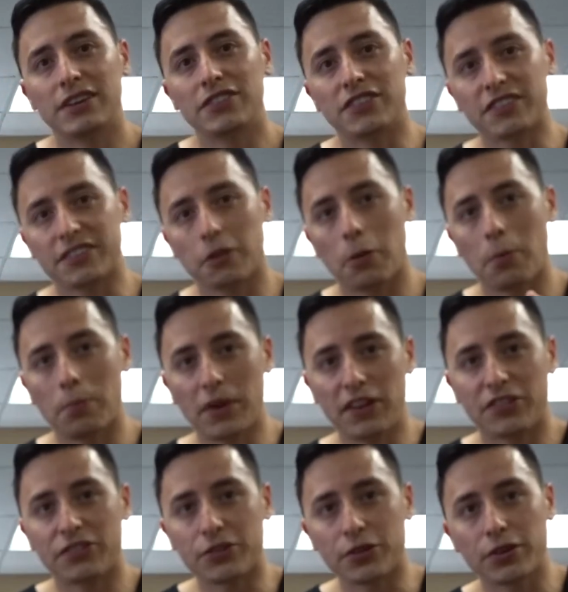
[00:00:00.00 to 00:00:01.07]
Just make
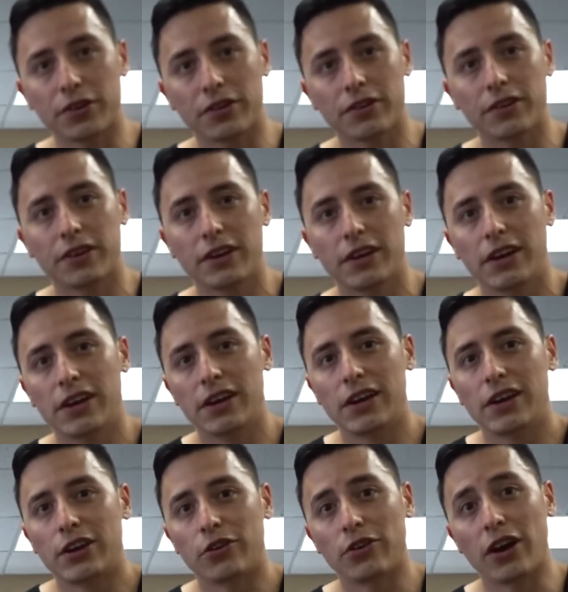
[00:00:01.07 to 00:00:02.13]
sure
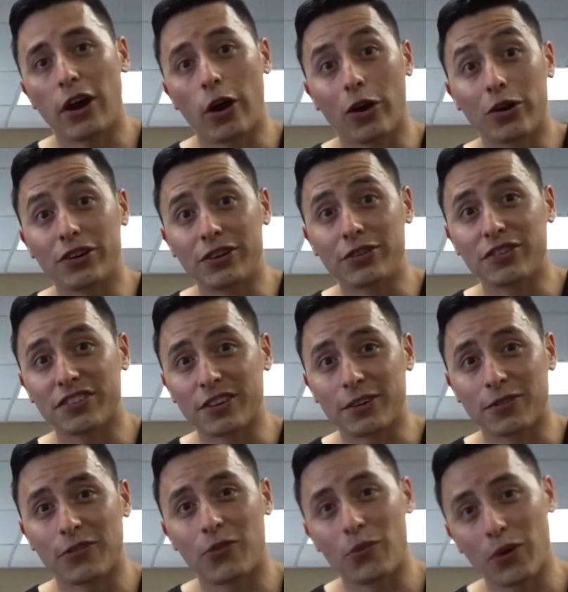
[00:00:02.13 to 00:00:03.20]
you're not hurting
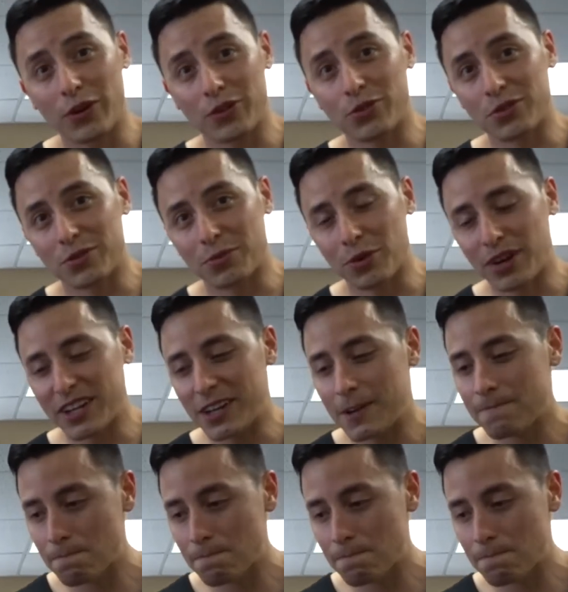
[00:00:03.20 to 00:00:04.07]
yourself while you're doing them, alright?